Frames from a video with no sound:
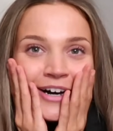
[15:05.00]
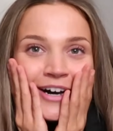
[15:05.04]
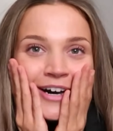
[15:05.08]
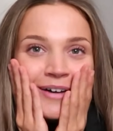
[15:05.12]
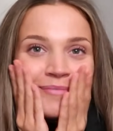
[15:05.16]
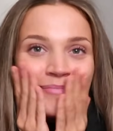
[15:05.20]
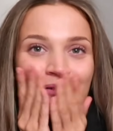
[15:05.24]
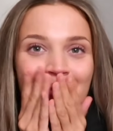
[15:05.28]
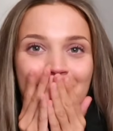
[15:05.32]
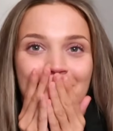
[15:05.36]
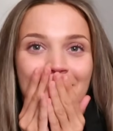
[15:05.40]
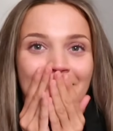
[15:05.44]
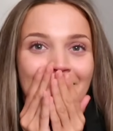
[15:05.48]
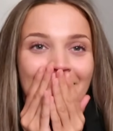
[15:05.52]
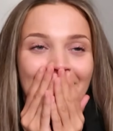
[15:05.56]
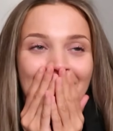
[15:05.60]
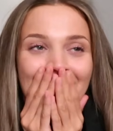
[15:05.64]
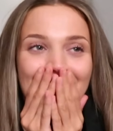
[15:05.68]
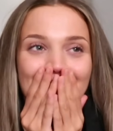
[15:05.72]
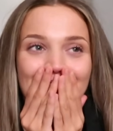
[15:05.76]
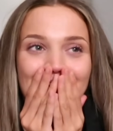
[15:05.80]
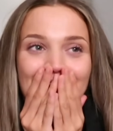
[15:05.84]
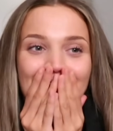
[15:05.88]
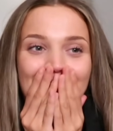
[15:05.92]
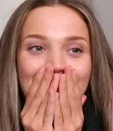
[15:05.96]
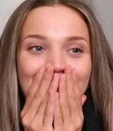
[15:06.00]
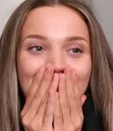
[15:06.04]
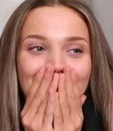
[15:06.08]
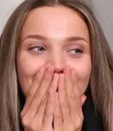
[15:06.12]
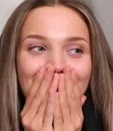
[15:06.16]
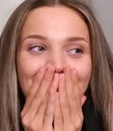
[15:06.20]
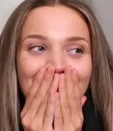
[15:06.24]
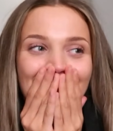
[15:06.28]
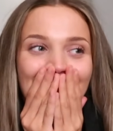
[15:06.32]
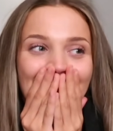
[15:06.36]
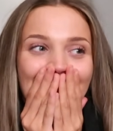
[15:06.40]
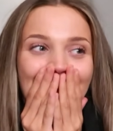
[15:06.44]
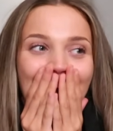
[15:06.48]
a blooming evening.
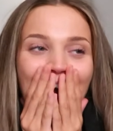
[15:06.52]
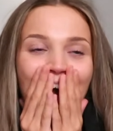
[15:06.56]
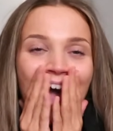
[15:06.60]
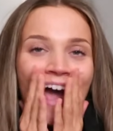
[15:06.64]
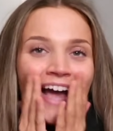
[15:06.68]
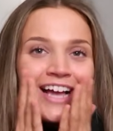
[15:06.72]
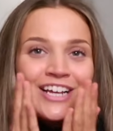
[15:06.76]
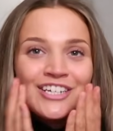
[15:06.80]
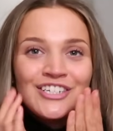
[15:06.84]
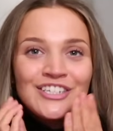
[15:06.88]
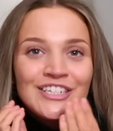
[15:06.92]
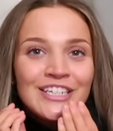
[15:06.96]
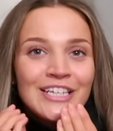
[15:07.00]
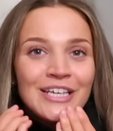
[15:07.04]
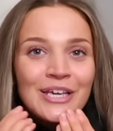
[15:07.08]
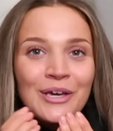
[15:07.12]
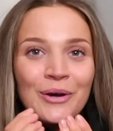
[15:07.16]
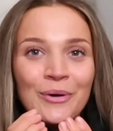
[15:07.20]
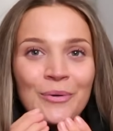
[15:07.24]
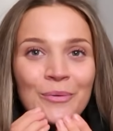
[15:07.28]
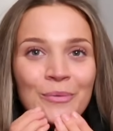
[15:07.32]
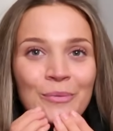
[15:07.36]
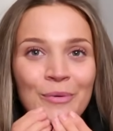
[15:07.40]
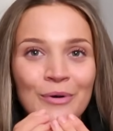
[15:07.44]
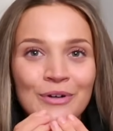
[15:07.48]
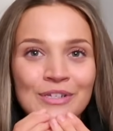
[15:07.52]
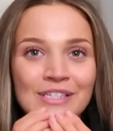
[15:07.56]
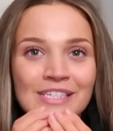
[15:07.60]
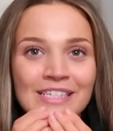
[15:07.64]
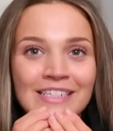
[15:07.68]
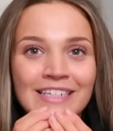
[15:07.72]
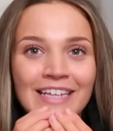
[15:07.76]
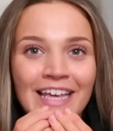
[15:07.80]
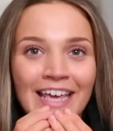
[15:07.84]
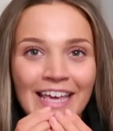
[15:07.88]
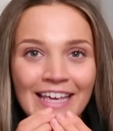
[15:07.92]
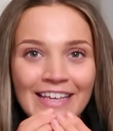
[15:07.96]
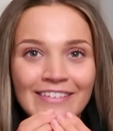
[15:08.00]
Like, actually, what
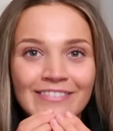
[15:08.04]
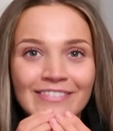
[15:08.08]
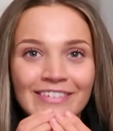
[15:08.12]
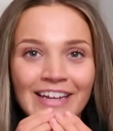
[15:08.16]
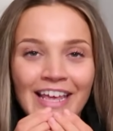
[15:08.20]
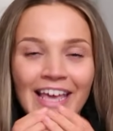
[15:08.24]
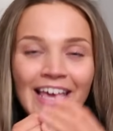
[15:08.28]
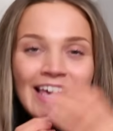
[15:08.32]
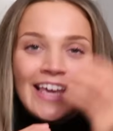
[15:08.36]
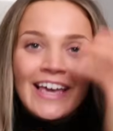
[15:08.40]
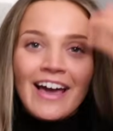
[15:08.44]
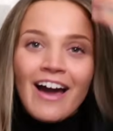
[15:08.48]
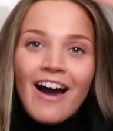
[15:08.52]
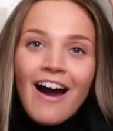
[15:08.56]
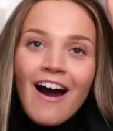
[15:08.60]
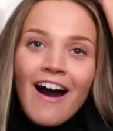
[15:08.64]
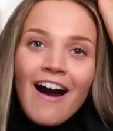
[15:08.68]
an evening.